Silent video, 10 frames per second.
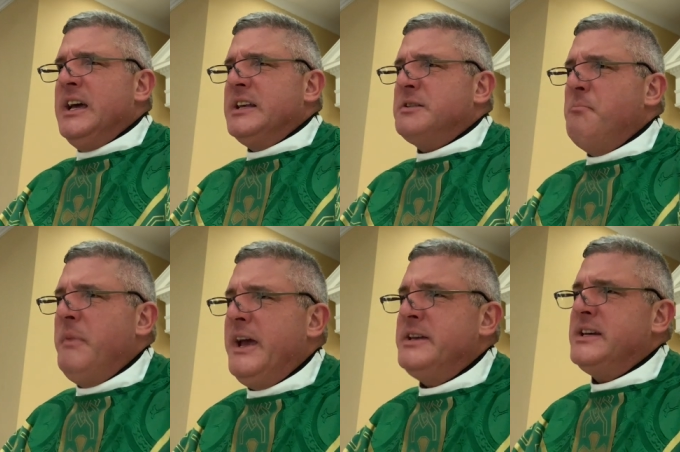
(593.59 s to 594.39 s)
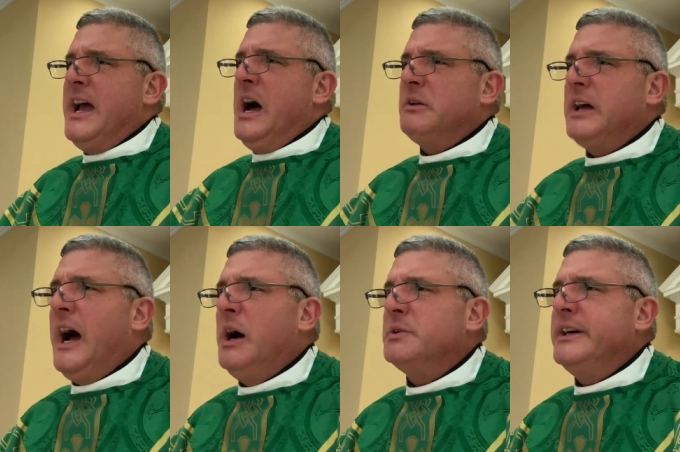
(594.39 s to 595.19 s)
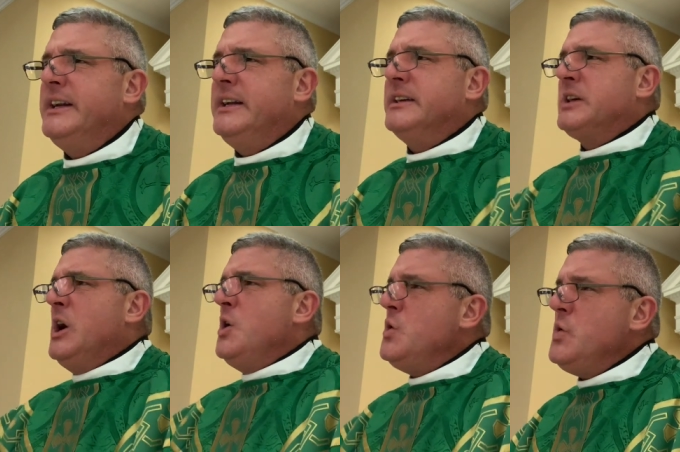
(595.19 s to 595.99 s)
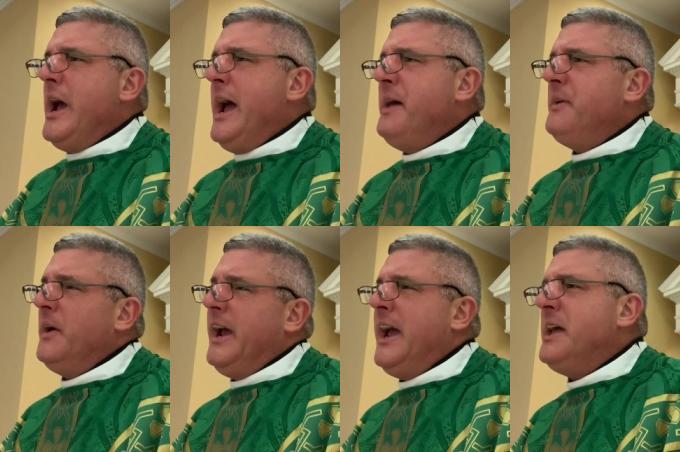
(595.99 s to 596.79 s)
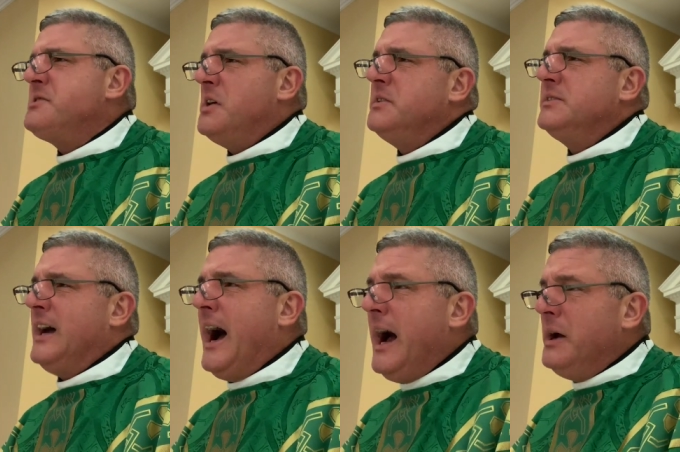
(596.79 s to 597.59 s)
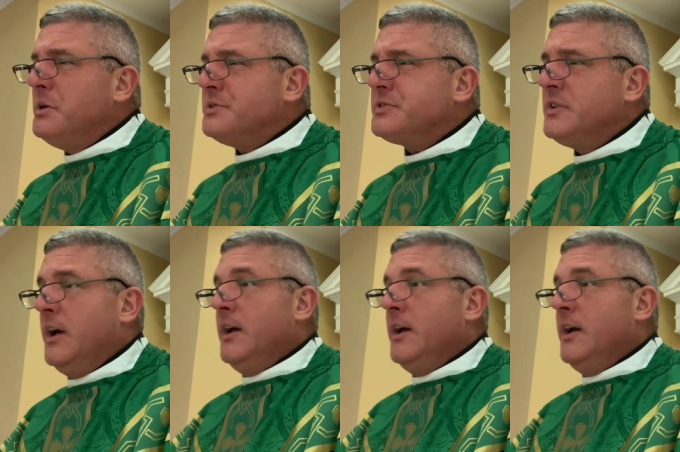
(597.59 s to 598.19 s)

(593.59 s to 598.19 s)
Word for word: it's amazing how dialed in it is. Who had their hands on the dials?